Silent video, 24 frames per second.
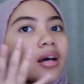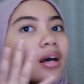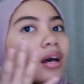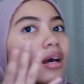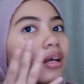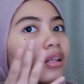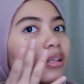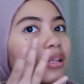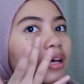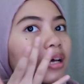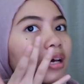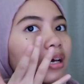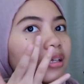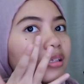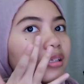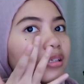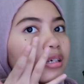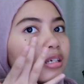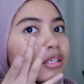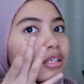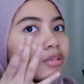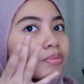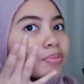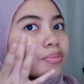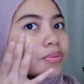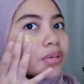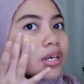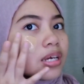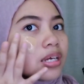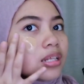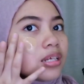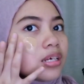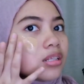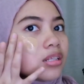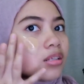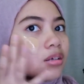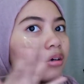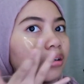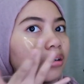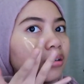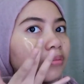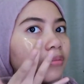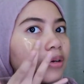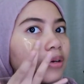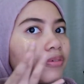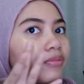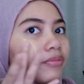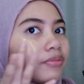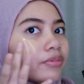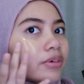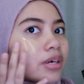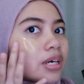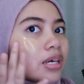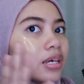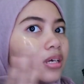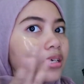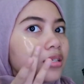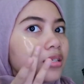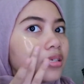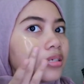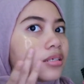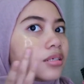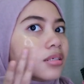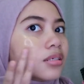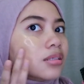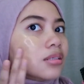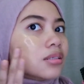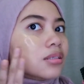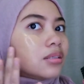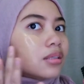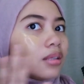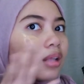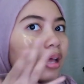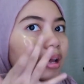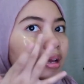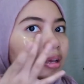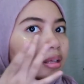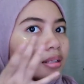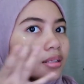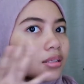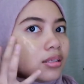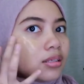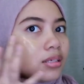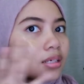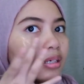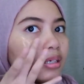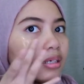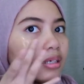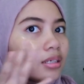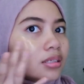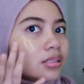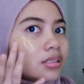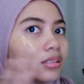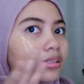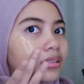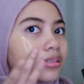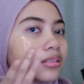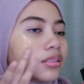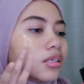and then just spread it on my face like this.